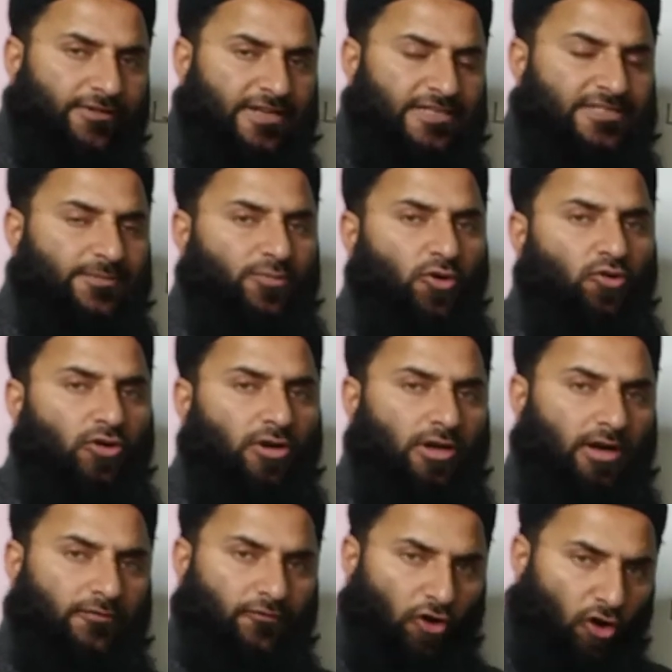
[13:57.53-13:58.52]
reciprocal
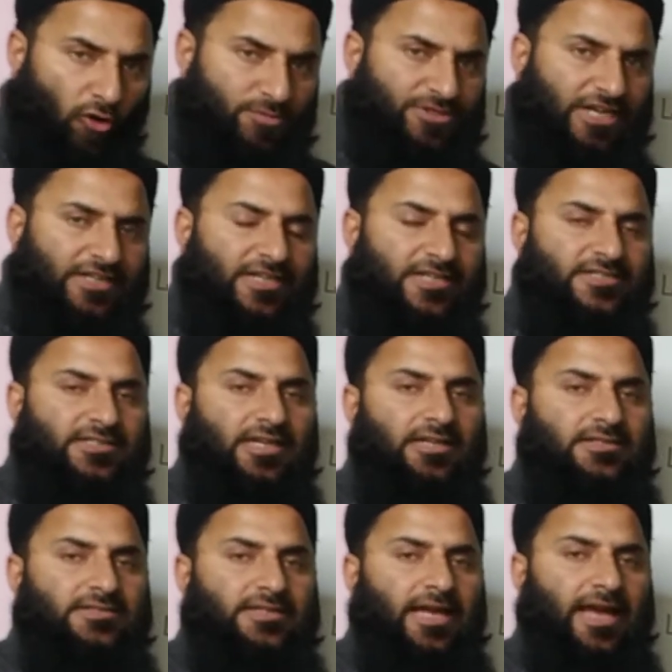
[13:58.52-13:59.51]
of object
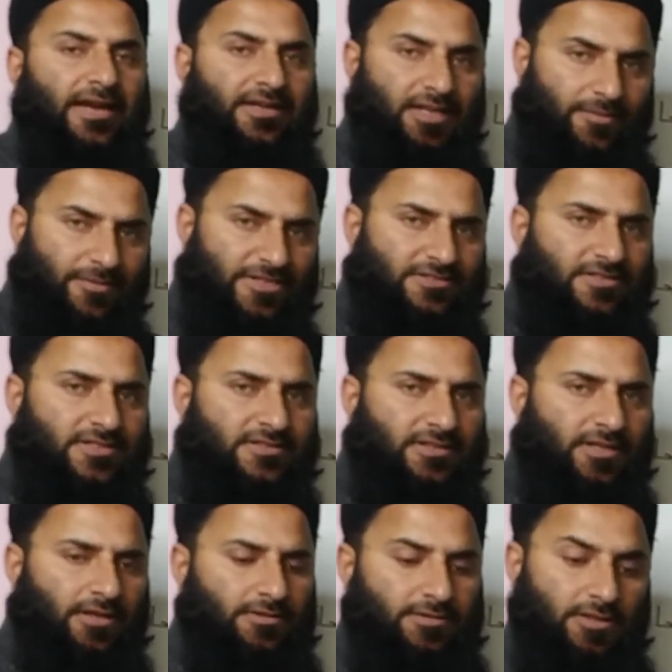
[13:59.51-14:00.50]
distance and image
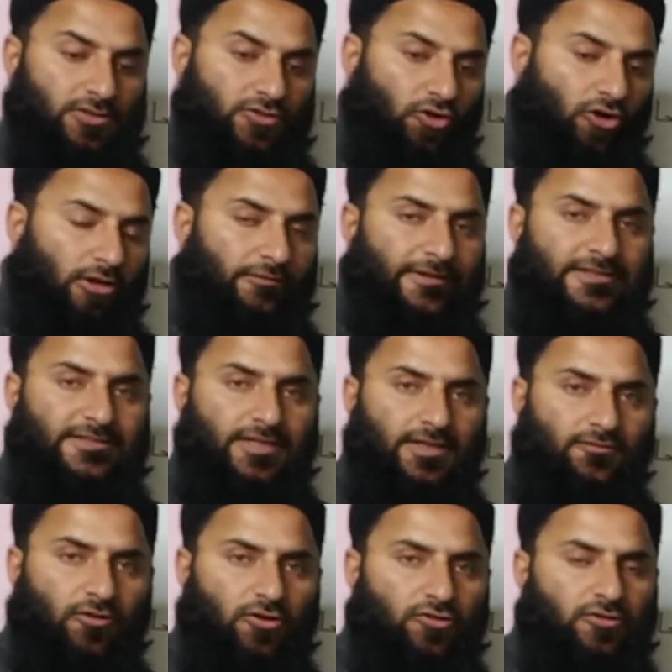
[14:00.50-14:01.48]
distance is always
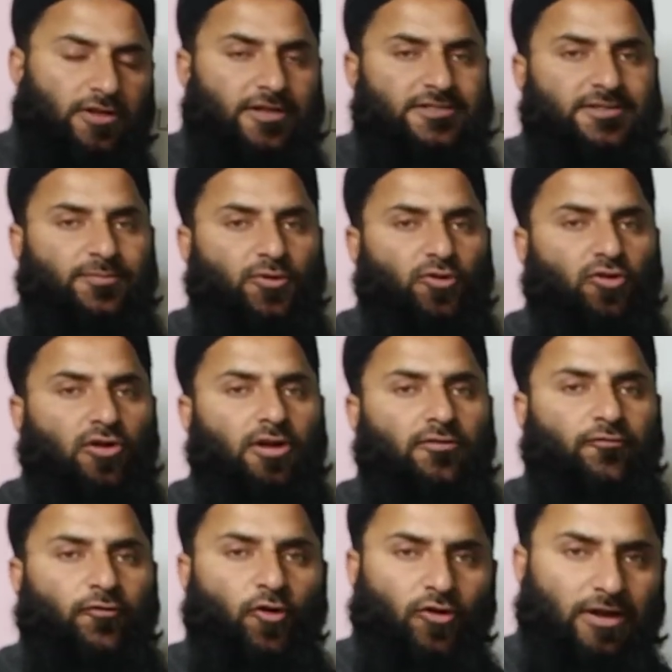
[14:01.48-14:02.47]
equal to the reciprocal
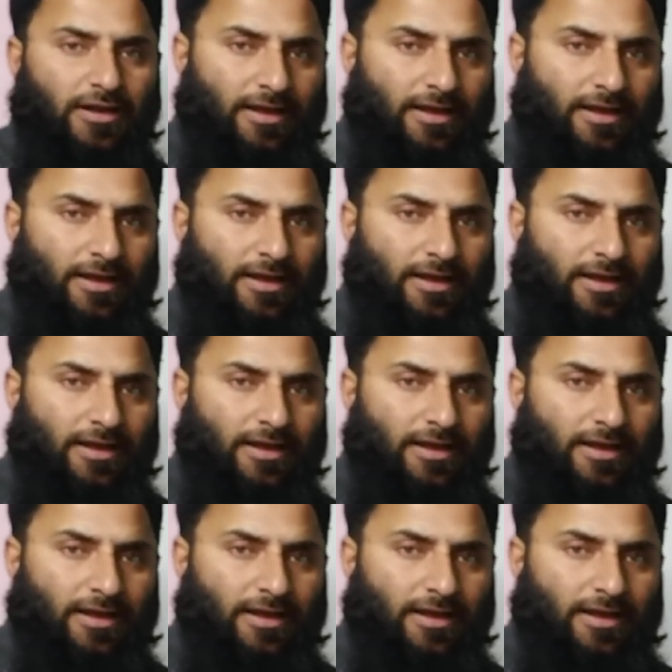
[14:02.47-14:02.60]
of focal